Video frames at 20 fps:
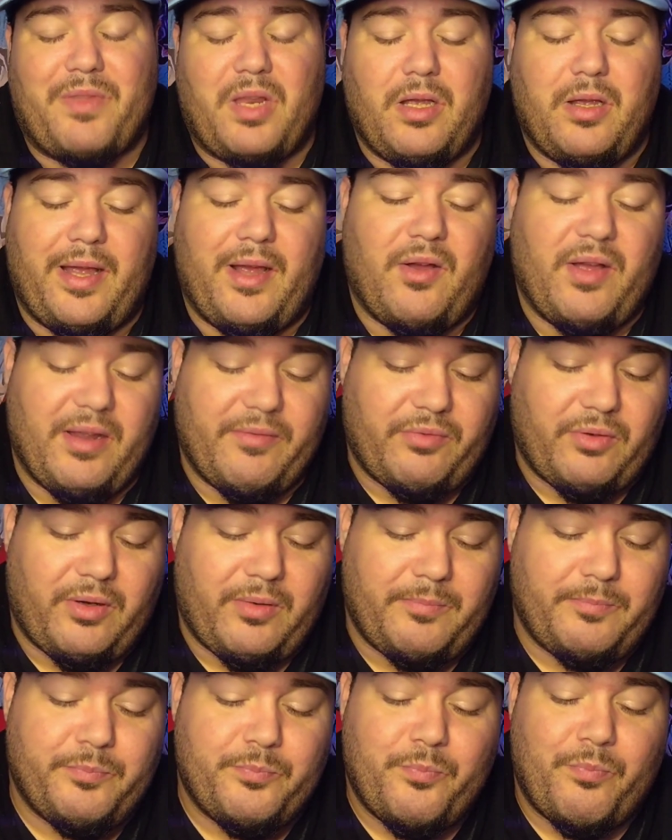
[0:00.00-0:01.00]

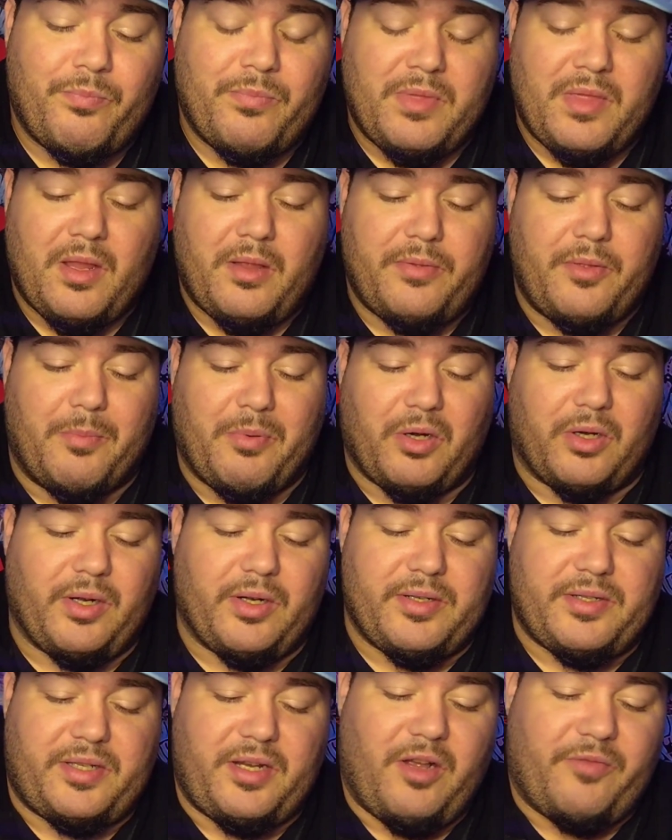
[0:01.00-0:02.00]
However, the burger
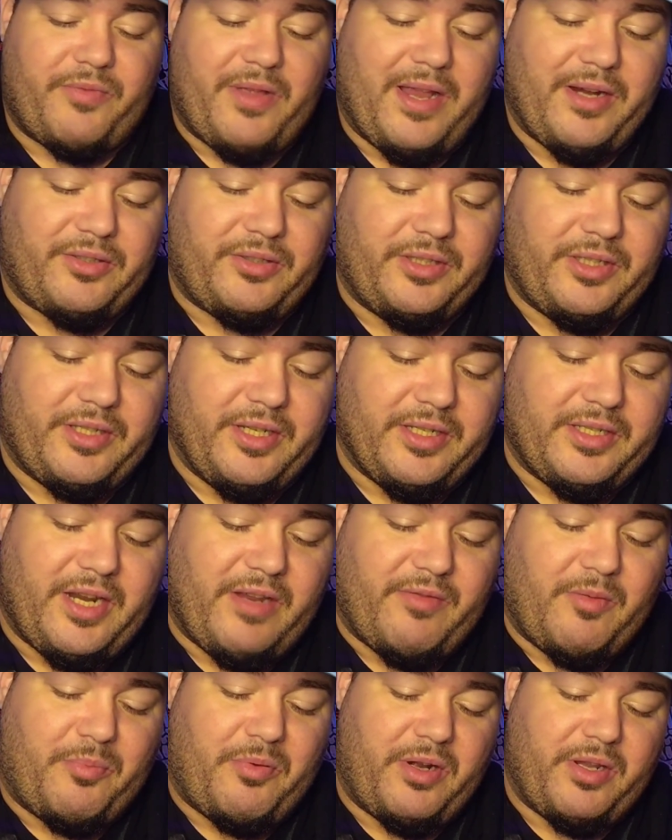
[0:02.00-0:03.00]
itself actually does
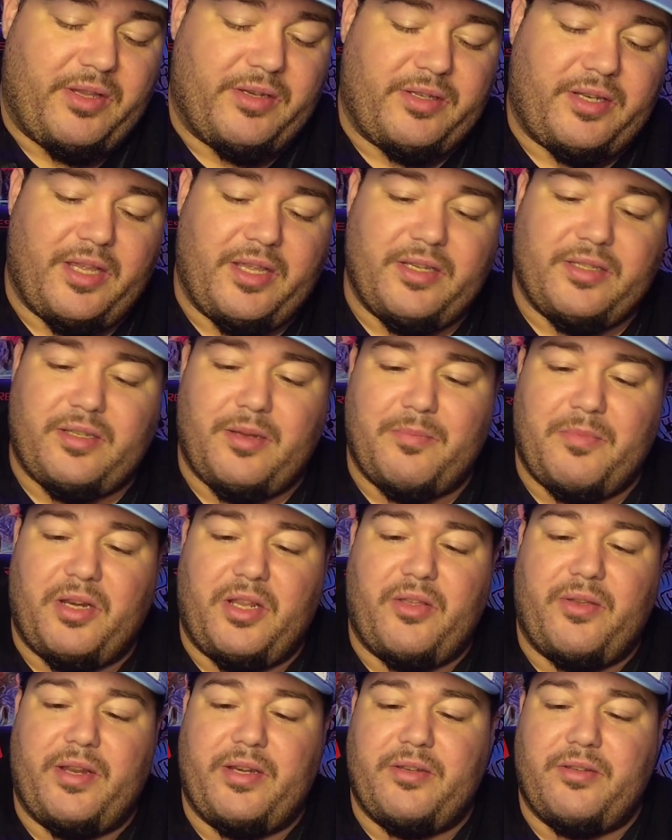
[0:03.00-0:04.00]
have a pretty good taste. I'm
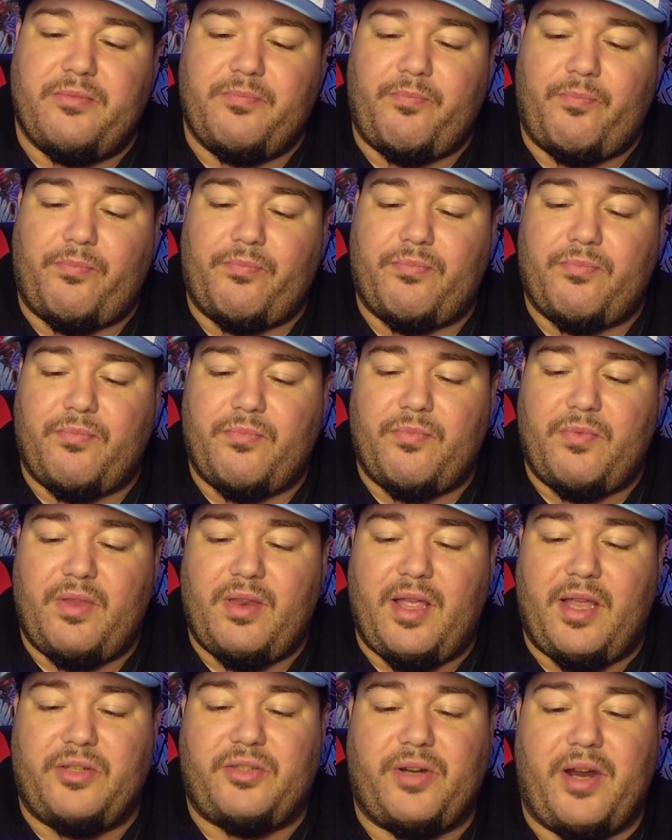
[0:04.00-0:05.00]
going to go ahead and
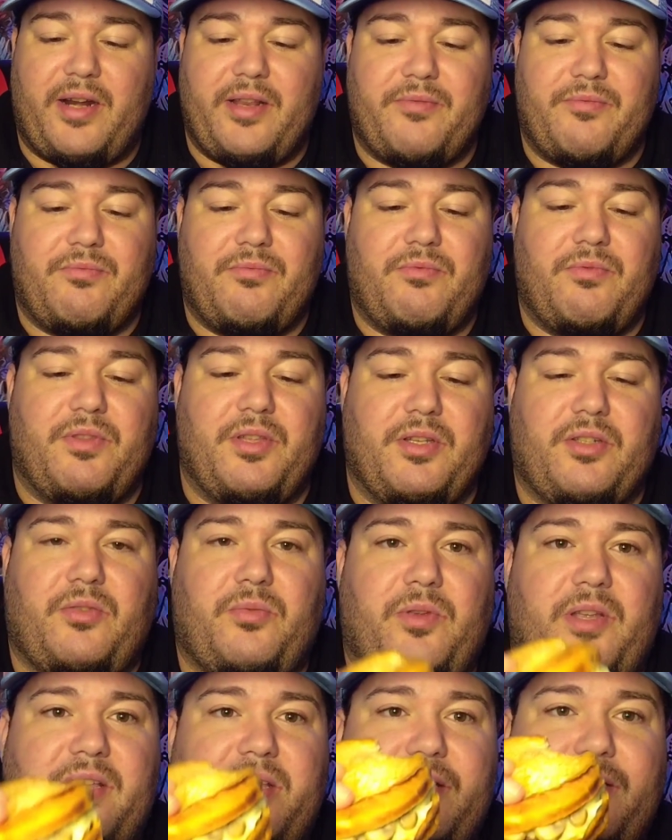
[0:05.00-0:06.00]
I tried it this
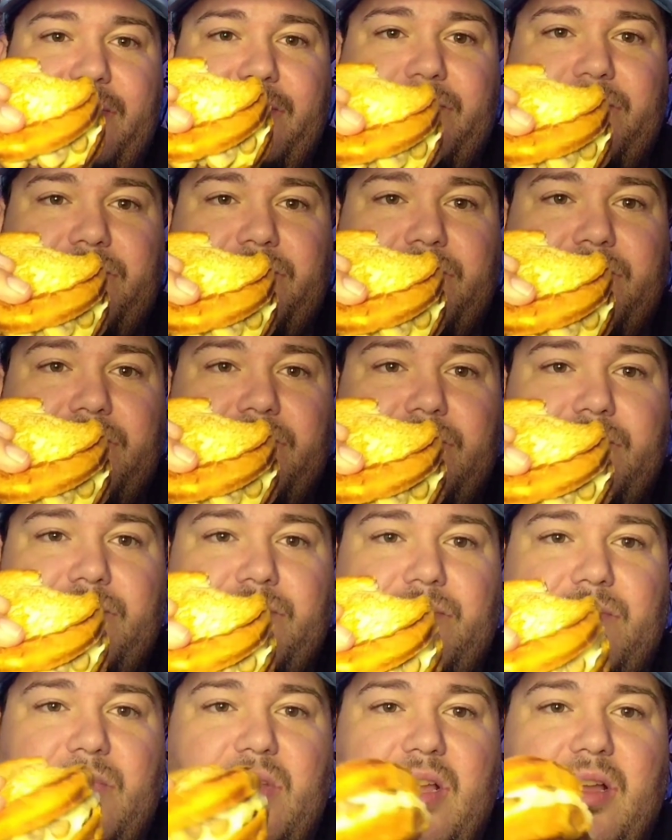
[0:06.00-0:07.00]
way.
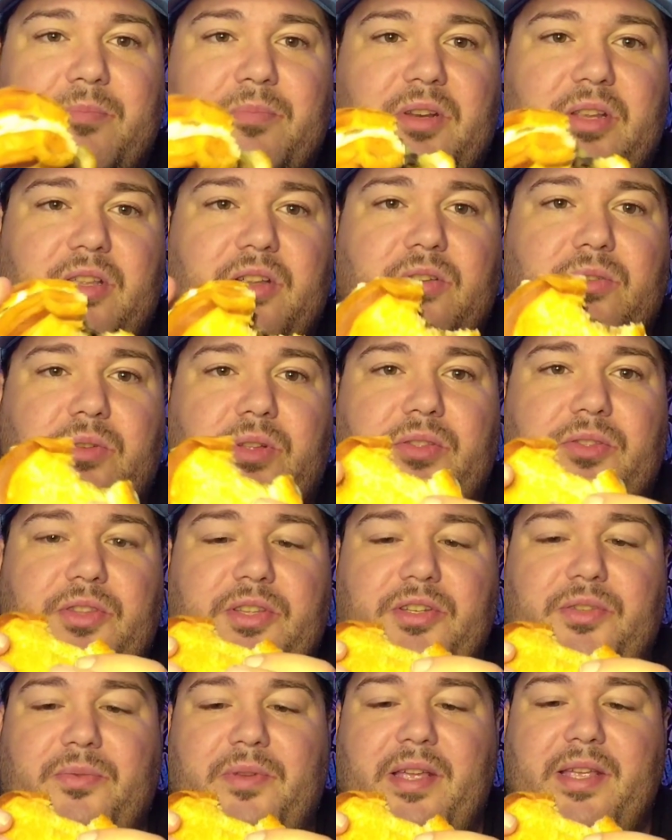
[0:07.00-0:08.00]
Now I'm going to go
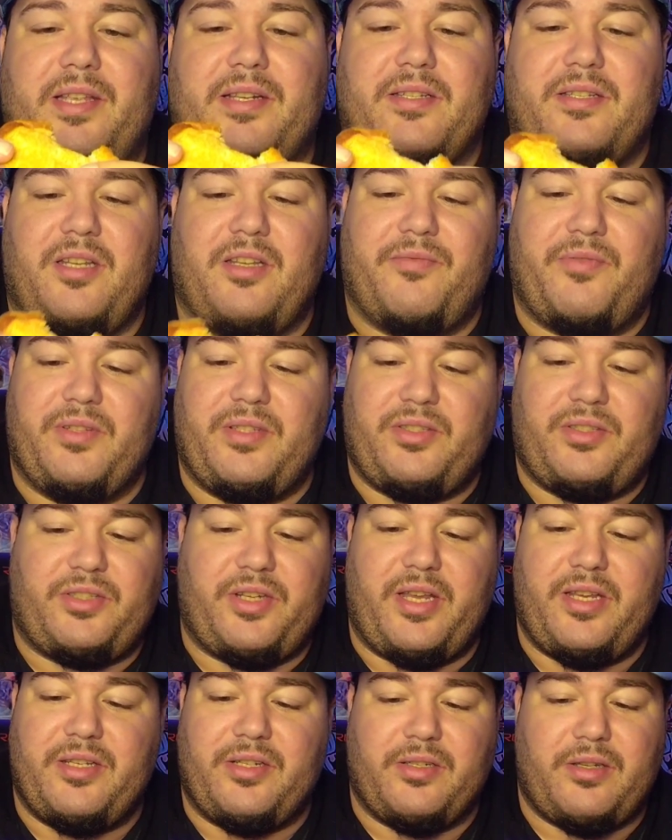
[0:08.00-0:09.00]
this way and see if it
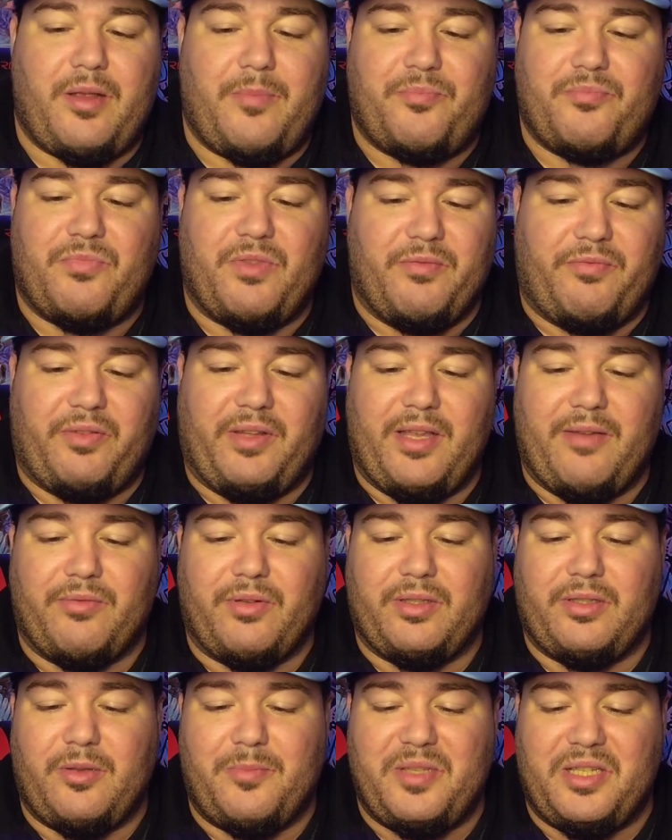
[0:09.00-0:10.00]
changes up the
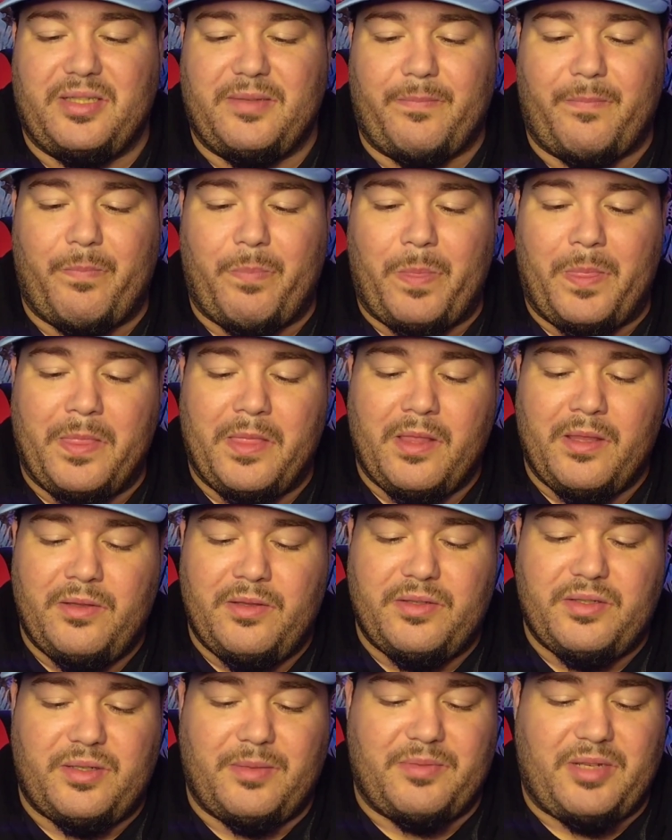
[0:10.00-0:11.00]
flavor a little bit.
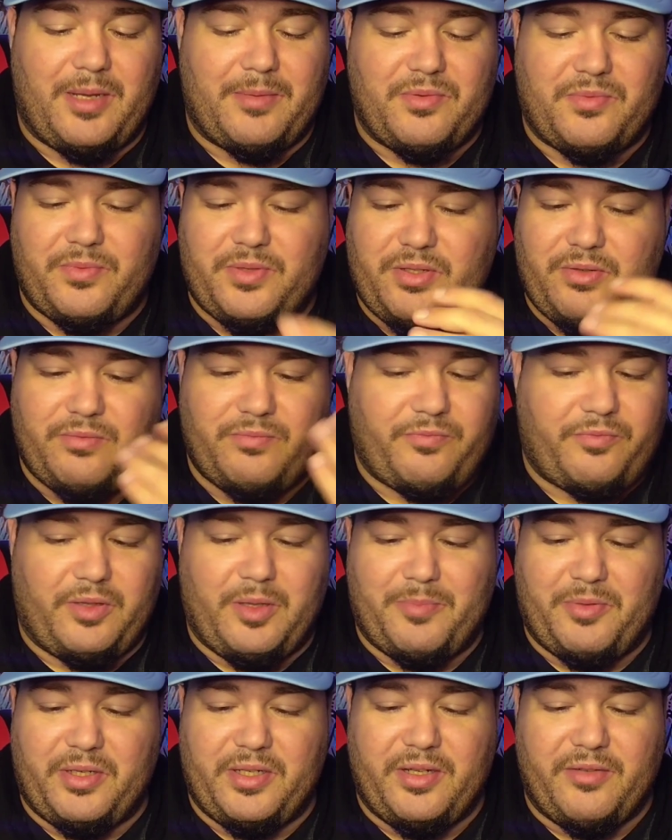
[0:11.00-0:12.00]
Sometimes when you
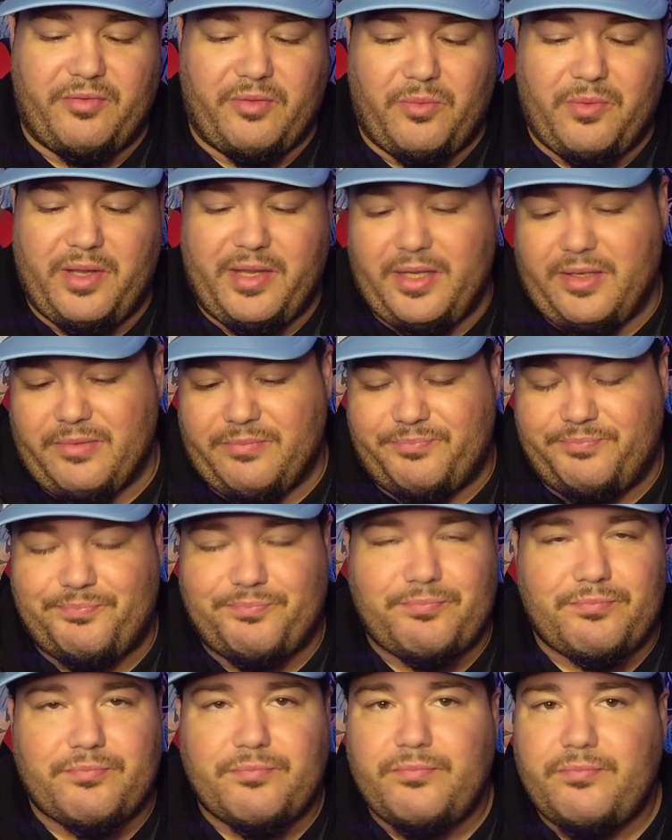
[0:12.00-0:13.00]
flip it a different way, it
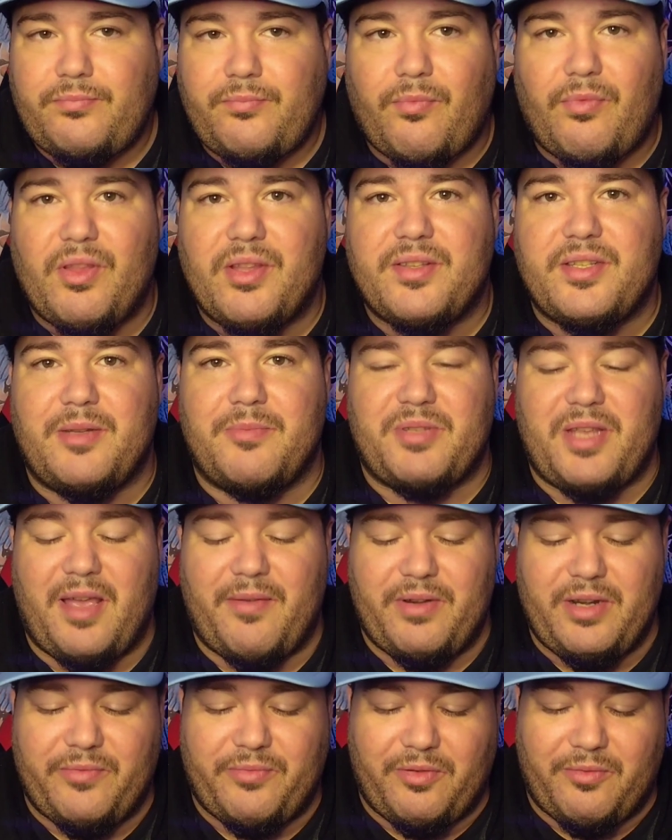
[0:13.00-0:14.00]
seems to
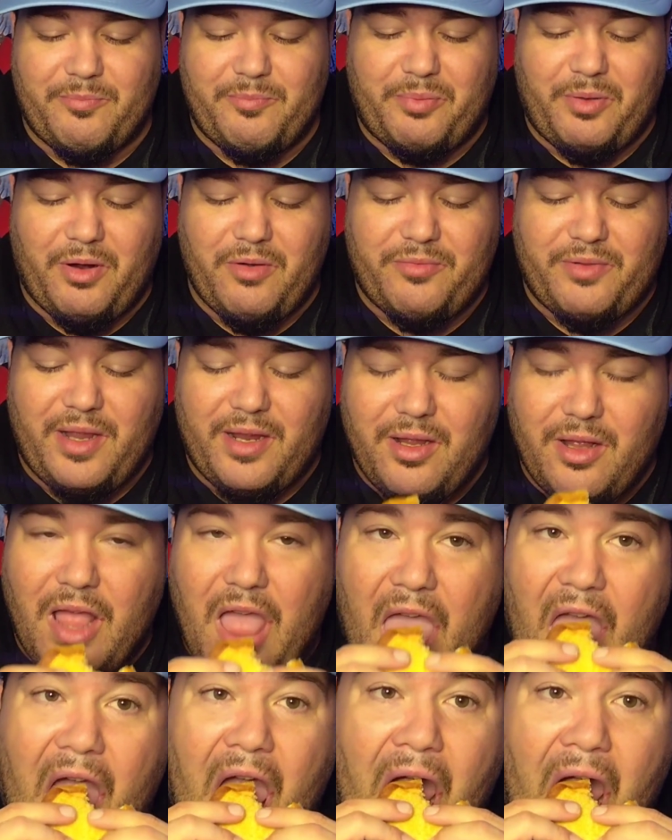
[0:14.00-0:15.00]
have a different profile.